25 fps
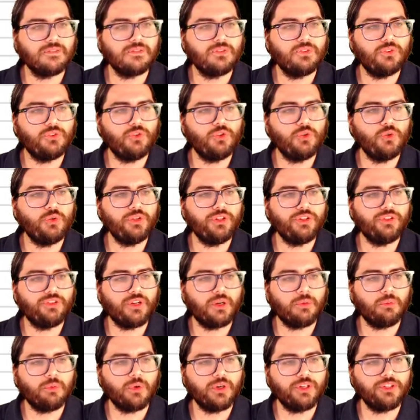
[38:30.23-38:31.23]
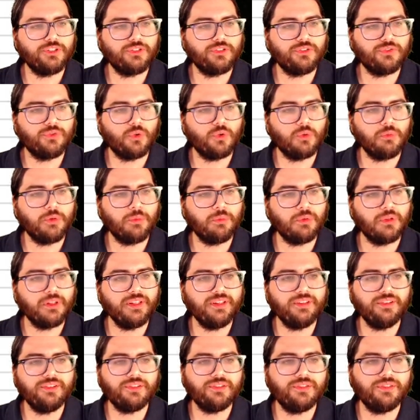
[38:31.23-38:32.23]
Do these operations for me,
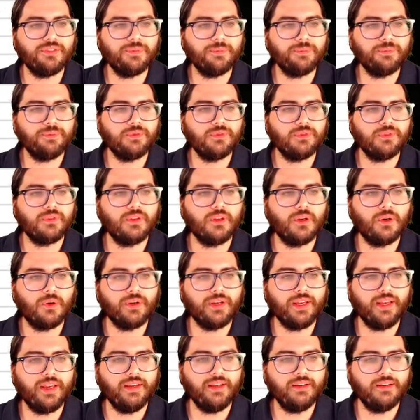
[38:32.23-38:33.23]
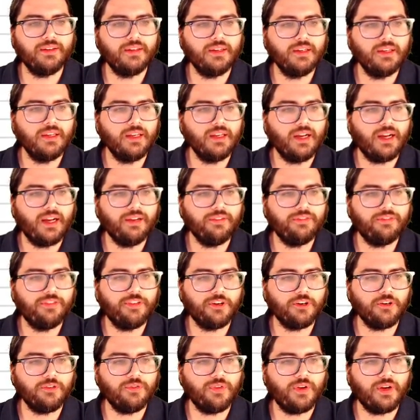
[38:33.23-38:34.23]
please. Okay, I've
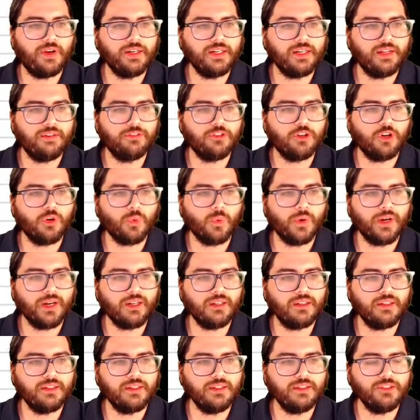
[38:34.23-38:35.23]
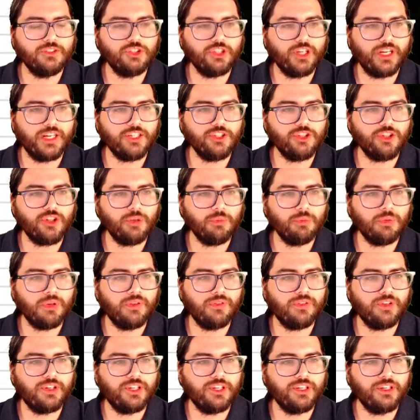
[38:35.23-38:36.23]
verified I've correctly changed the
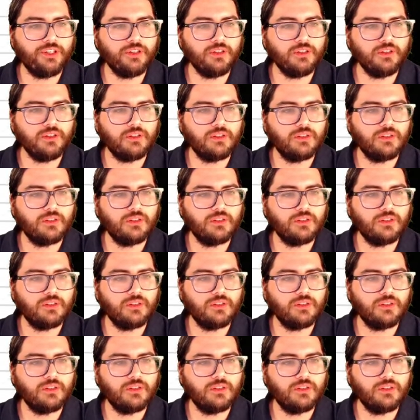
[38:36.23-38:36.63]
pivot here.